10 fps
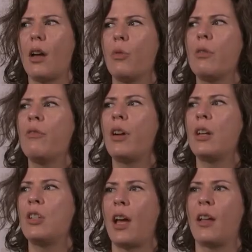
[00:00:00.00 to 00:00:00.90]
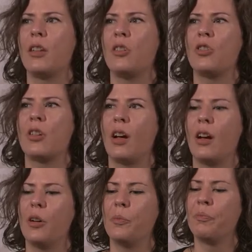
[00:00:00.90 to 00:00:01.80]
We were very challenged
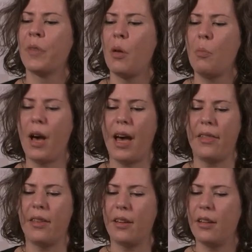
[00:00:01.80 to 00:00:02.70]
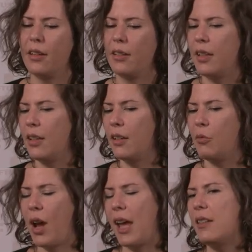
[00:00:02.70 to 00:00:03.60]
by the
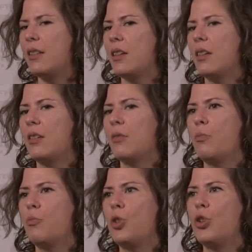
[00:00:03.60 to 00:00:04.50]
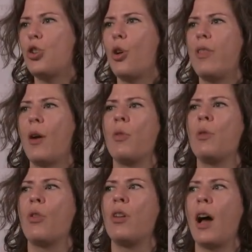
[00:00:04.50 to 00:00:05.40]
right to show that
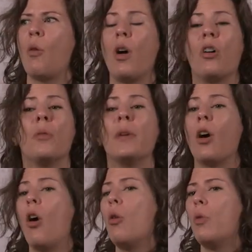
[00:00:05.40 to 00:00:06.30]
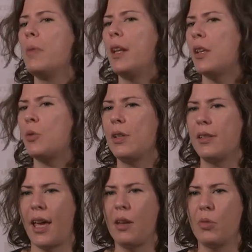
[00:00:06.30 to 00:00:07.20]
we were not welcoming all women, as we
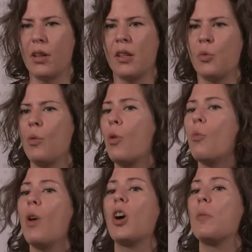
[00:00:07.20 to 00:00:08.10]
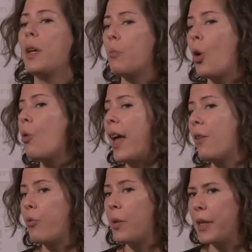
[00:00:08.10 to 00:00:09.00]
said, because we weren't welcoming
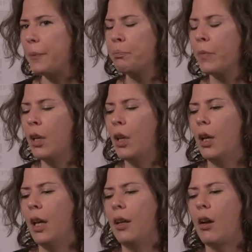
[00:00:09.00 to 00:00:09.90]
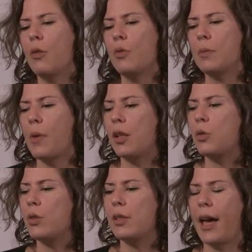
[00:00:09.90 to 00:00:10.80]
pro-life women. And our
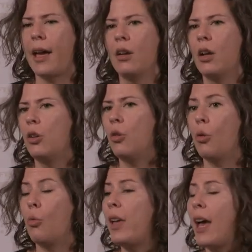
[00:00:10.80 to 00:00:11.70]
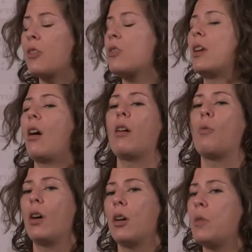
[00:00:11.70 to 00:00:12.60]
response was that, you know, we actually are
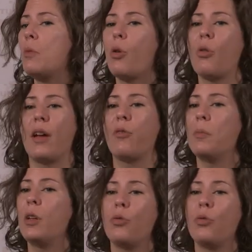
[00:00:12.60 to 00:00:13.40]
welcoming pro-life women.